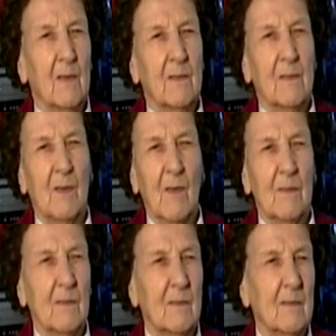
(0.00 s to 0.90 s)
Don't
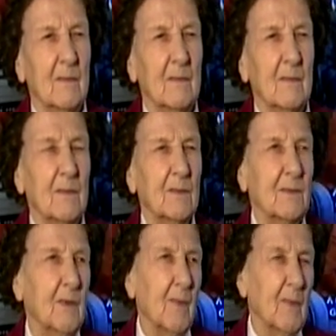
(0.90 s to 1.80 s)

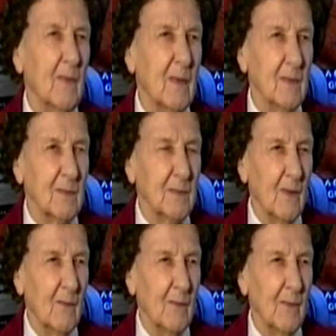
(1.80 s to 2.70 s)
separate
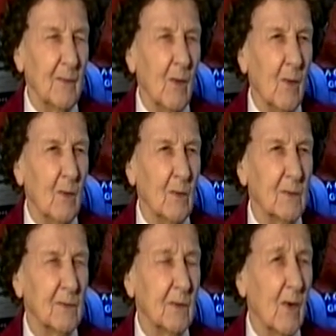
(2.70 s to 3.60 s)
yourself from the
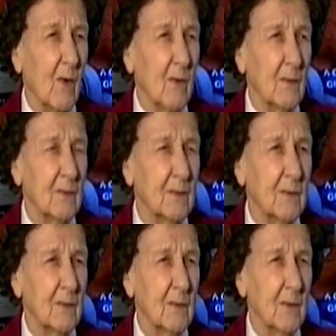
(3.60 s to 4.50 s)
wholeness, the allness,
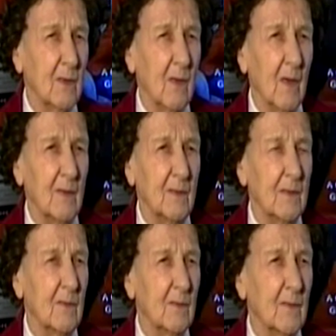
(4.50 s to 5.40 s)
the God, the
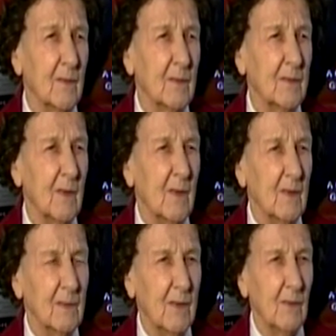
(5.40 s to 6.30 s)
universe.
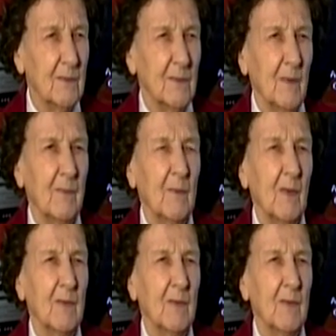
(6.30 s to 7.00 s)
Don't separate